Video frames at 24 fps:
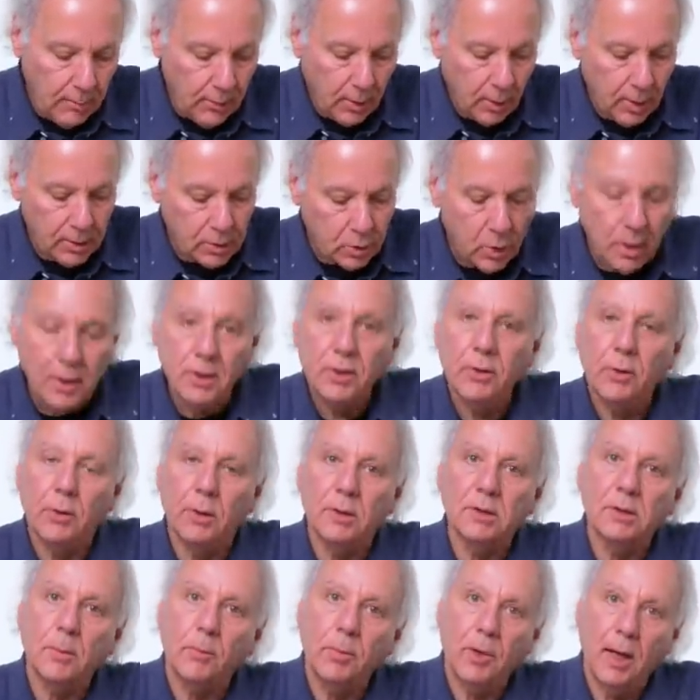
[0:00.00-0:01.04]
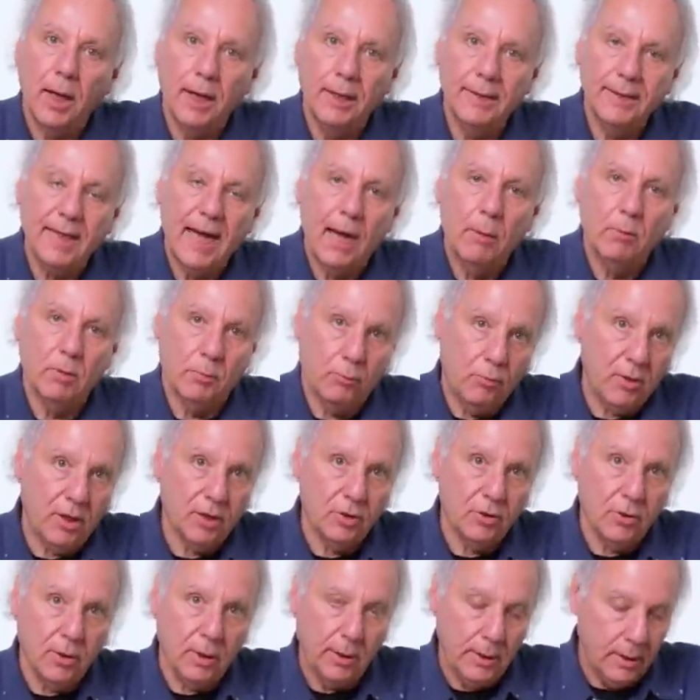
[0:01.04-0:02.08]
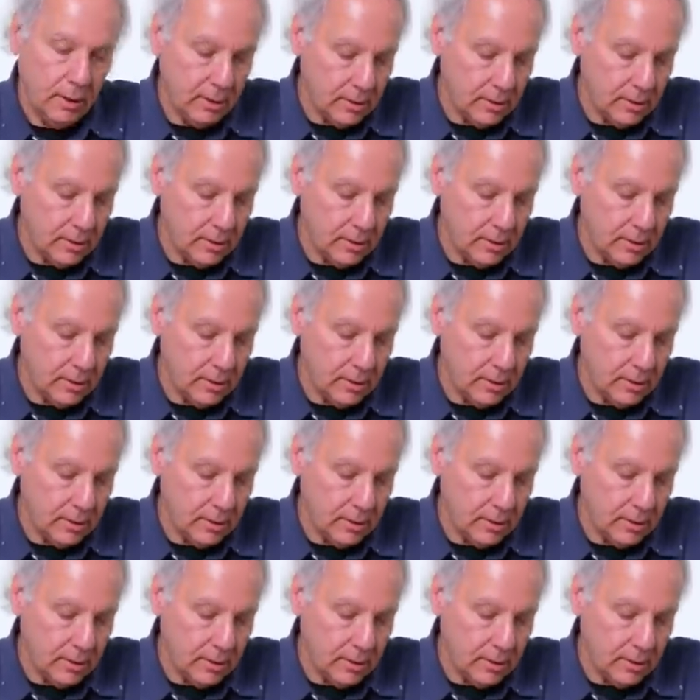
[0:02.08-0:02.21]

because all you're doing is applying downward pressure on